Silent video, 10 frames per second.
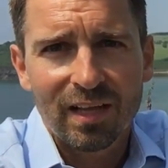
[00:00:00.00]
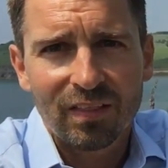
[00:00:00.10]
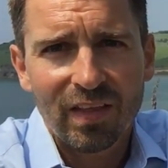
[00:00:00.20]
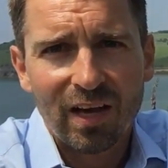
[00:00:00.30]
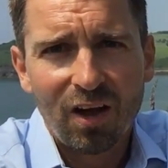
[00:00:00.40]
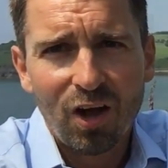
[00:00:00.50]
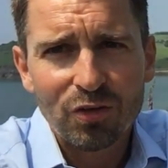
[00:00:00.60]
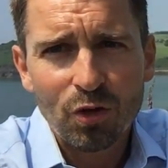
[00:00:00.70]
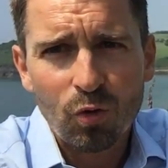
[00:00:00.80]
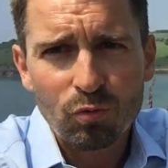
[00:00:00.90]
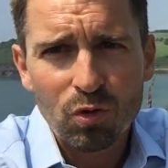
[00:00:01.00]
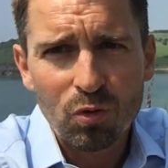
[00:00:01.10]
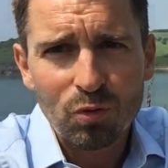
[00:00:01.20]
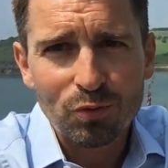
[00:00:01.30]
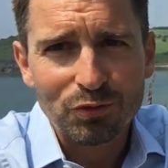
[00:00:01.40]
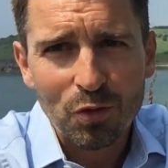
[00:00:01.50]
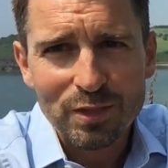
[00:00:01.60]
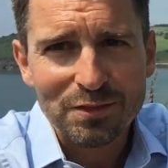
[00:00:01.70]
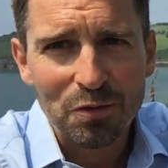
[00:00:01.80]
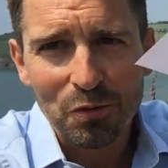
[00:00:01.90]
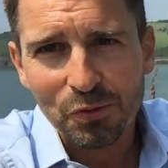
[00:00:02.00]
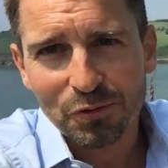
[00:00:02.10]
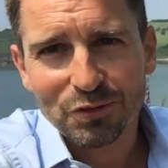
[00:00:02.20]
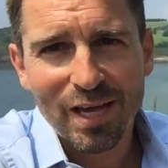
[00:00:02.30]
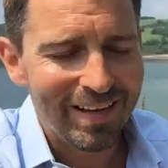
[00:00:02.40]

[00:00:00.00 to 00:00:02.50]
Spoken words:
There are no rules, only tools.